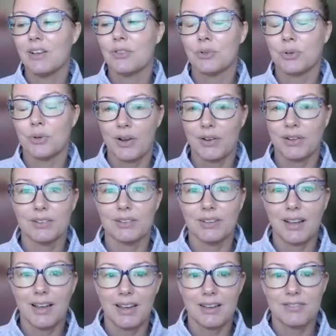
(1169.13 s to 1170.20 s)
throughout your
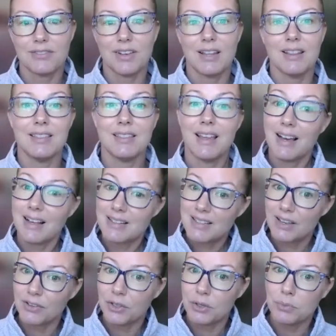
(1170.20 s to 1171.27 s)
life. And that's
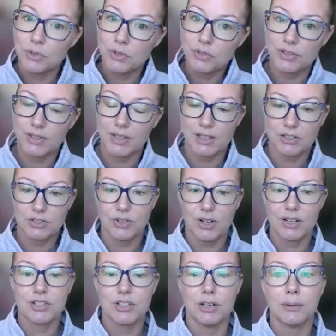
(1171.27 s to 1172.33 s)
how you move in that
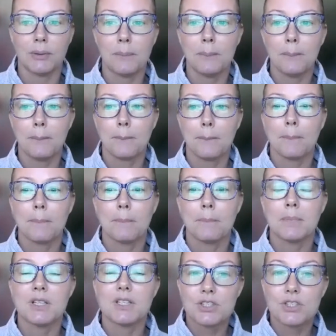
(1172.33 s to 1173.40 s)
direction.
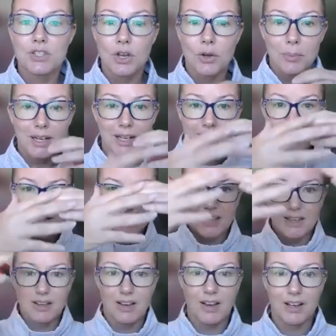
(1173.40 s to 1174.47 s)
But so many of us
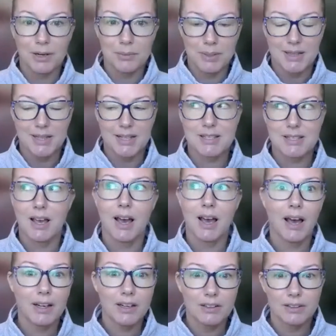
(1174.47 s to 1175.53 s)
get caught up in this
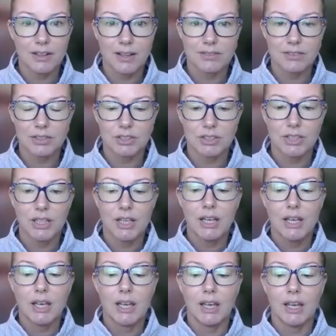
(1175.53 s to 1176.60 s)
higher level,
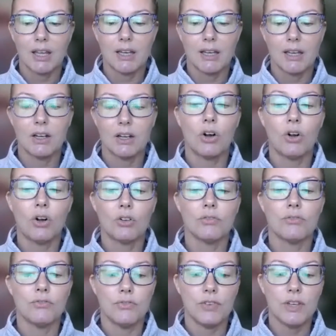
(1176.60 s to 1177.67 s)
and it all
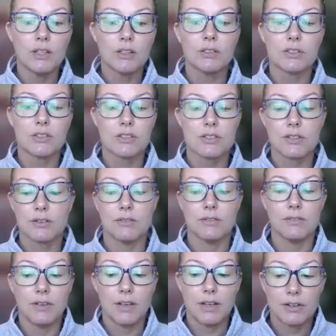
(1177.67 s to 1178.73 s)
feels
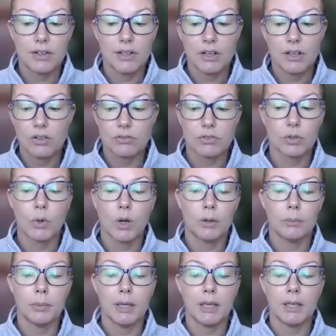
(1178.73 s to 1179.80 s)
very
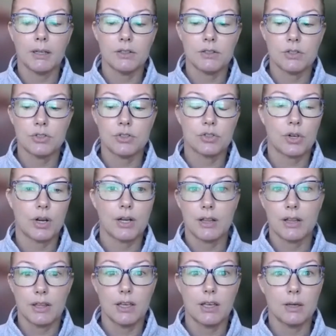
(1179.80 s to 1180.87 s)
overwhelming to try to
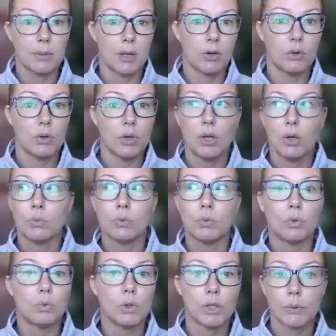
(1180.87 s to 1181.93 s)
think about,
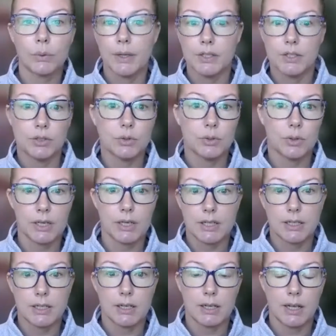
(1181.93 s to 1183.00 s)
well, what do I do on a
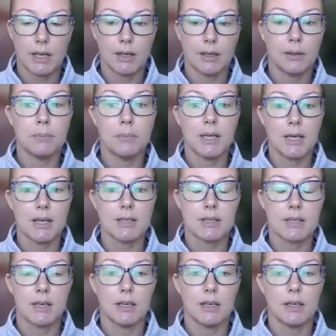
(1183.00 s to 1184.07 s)
day-to-day? Because
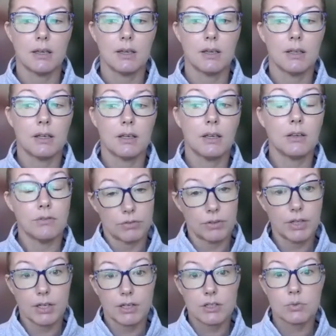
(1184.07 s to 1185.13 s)
it
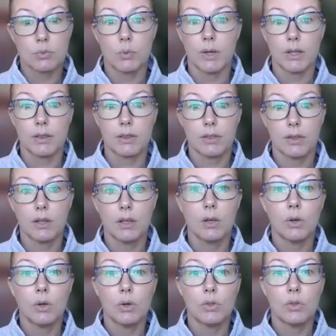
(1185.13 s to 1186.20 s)
conflicts with
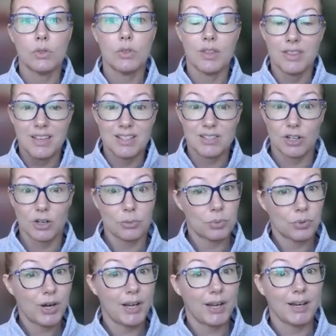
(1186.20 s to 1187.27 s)
the things that our
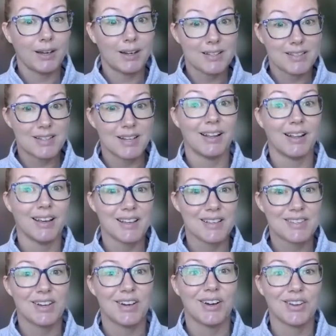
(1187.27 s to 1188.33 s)
brain is telling
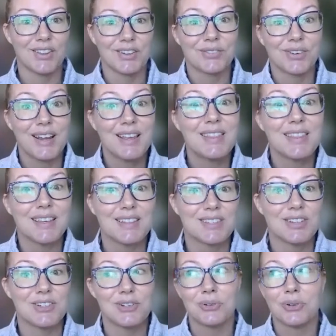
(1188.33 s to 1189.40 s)
us are the right things
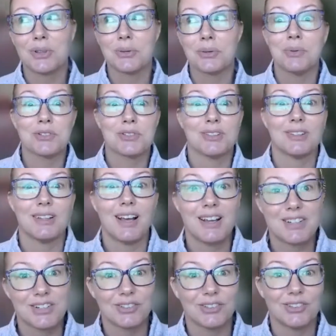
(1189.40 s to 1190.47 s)
to do or the most
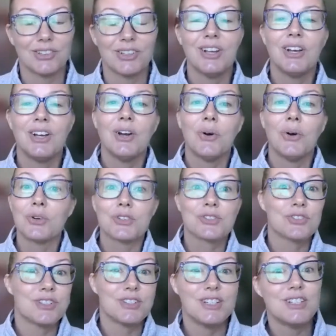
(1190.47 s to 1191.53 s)
logical or
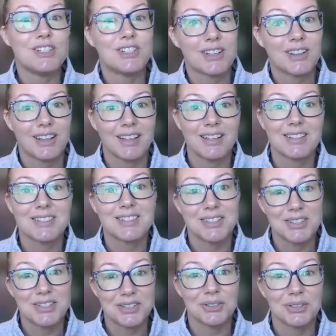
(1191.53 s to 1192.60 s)
strategic things to
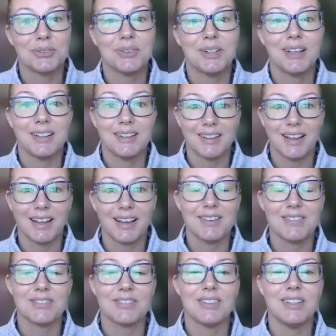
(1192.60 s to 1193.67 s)
do in
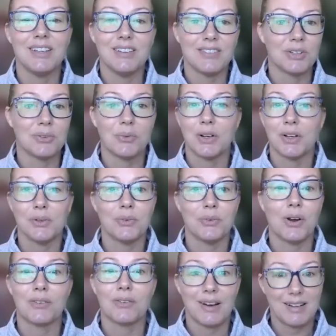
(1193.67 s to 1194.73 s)
life, given where you
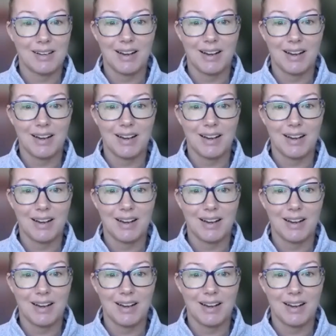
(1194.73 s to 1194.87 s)
are right